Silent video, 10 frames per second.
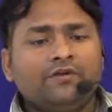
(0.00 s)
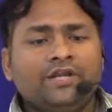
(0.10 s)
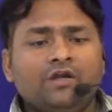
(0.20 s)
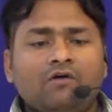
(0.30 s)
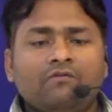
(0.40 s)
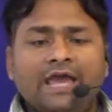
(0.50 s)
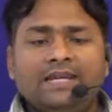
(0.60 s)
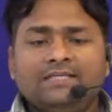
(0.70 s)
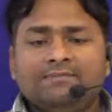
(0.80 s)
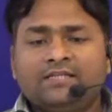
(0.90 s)
reign of
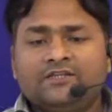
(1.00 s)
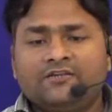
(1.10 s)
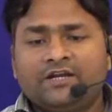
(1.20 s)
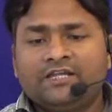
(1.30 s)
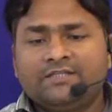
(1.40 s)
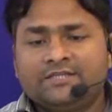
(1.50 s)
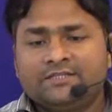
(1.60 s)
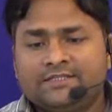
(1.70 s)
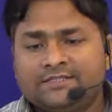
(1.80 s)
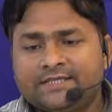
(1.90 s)
Elizabethan religious
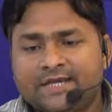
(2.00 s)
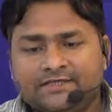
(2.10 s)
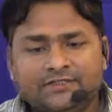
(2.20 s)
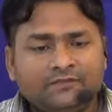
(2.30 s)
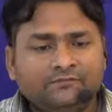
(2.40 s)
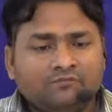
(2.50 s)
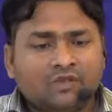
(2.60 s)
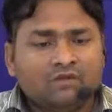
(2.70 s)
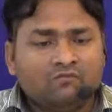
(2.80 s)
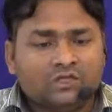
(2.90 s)
dissent
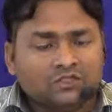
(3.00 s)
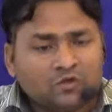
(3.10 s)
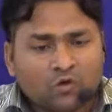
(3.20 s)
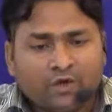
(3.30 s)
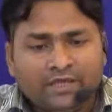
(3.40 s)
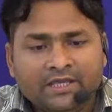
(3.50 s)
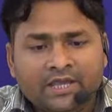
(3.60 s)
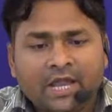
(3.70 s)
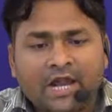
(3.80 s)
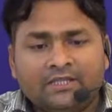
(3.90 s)
was growing,
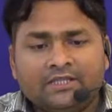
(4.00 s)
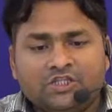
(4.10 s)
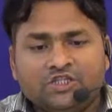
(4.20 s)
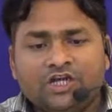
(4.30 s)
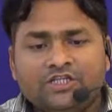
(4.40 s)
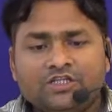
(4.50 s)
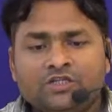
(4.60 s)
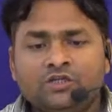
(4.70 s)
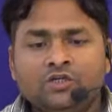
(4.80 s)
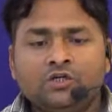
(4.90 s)
and the church
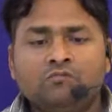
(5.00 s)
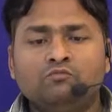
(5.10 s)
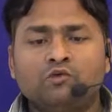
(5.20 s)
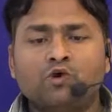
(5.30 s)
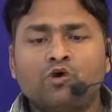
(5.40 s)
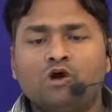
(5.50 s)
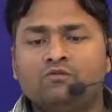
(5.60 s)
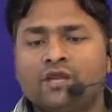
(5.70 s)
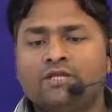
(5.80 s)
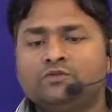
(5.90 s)
broke
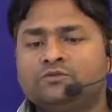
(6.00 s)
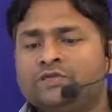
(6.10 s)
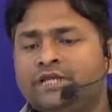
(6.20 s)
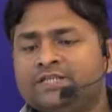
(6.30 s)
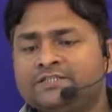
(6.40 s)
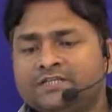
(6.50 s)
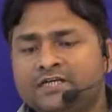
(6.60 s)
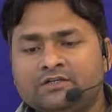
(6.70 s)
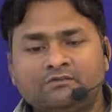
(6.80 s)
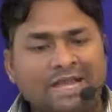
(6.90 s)
off into three
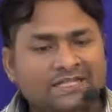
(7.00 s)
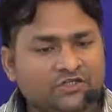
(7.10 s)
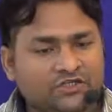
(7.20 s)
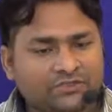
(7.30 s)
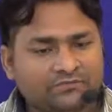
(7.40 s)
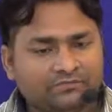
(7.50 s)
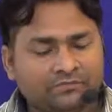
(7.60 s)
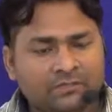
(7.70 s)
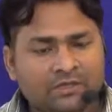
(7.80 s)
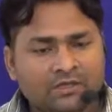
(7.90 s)
distinct branches.
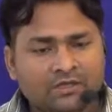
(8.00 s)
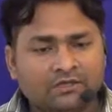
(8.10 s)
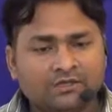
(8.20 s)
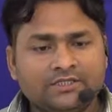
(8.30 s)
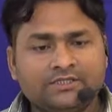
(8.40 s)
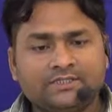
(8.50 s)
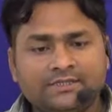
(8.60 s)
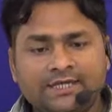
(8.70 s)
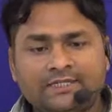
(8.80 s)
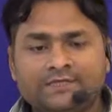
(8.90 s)
This
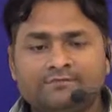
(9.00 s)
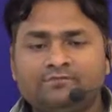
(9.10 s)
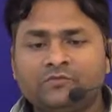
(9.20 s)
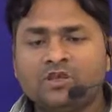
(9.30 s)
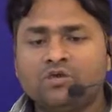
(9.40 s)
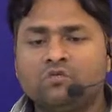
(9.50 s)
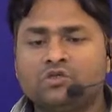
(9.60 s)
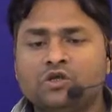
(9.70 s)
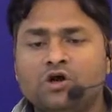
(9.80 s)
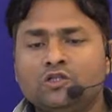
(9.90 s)
schism
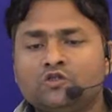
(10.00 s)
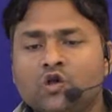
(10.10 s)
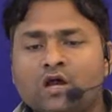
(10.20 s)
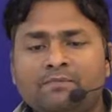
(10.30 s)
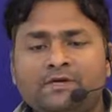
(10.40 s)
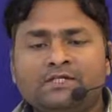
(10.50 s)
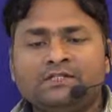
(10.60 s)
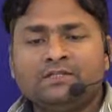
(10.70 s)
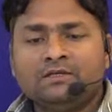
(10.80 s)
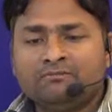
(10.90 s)
was also coupled
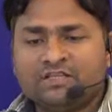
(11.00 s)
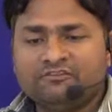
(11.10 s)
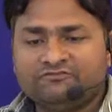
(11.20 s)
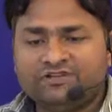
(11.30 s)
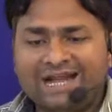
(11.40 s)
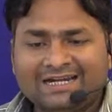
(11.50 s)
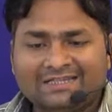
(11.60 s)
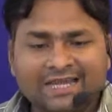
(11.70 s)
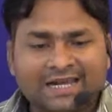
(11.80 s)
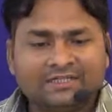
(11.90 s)
with the
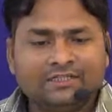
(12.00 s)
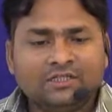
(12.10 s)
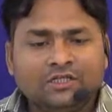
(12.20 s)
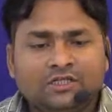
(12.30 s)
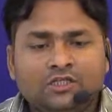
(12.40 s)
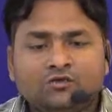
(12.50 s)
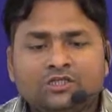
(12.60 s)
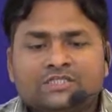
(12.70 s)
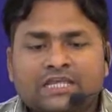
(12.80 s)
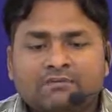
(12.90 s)
fact that new
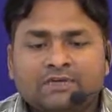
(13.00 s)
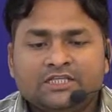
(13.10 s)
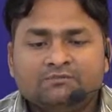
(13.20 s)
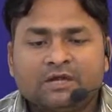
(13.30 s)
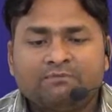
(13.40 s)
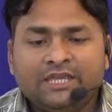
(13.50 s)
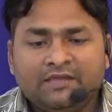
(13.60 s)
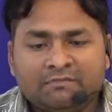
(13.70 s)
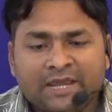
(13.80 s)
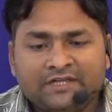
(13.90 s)
discoveries were
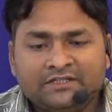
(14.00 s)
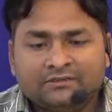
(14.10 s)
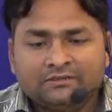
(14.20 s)
being made,